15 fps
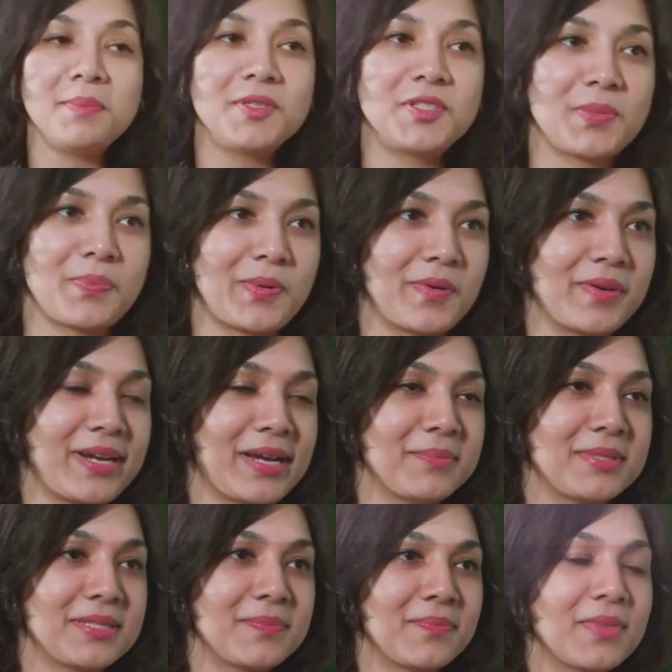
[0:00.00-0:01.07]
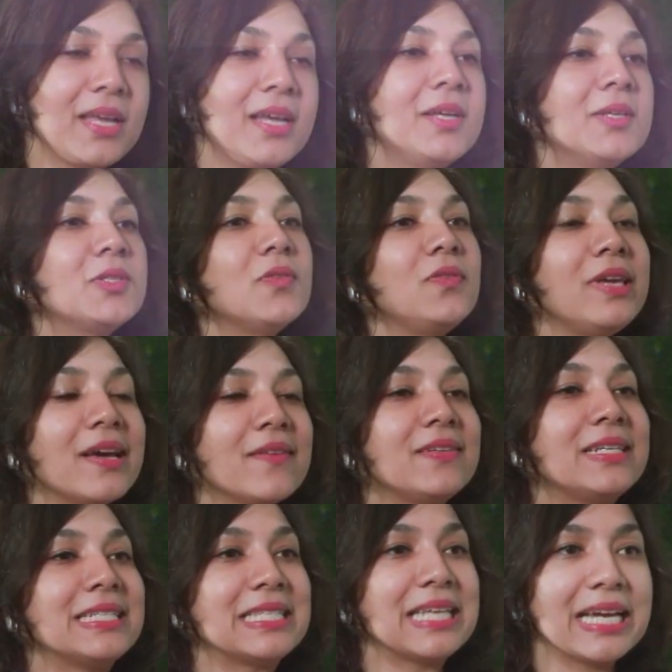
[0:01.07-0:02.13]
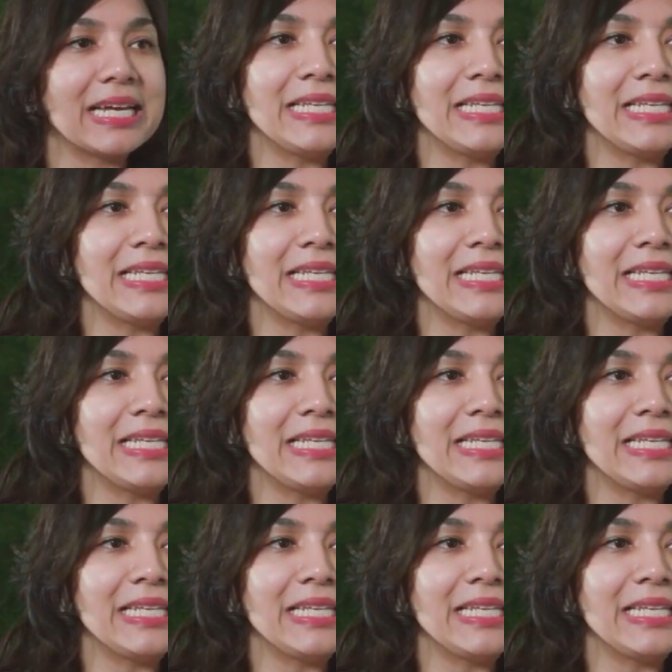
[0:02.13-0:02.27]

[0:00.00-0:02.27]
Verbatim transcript: simple, powerful ways to prevent